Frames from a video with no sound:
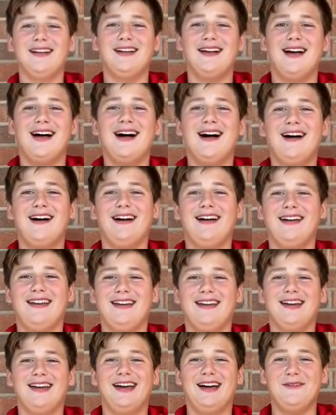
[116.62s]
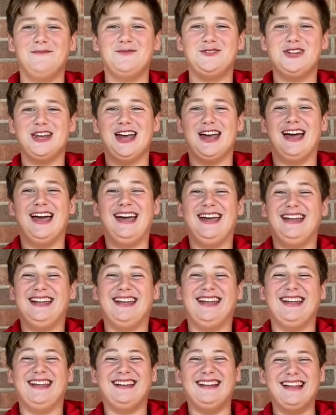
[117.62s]
Hi, I'm
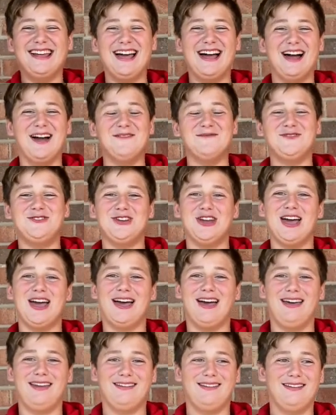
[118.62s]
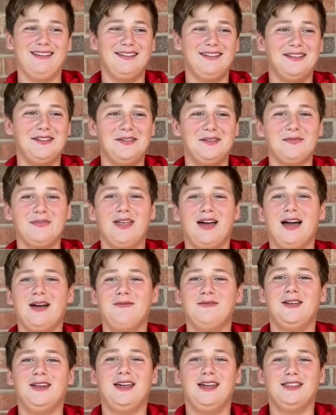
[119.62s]
Chad.
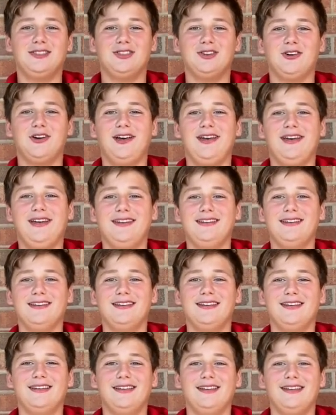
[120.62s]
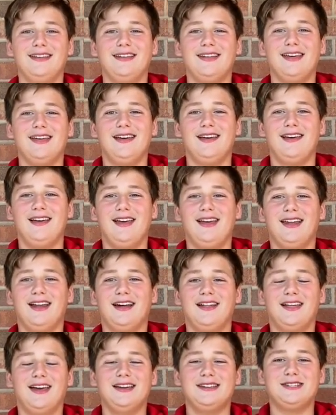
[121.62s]
I'm in 8th grade,
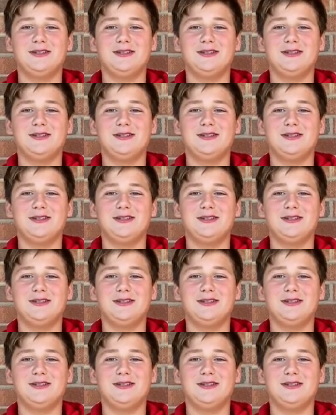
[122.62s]
and I like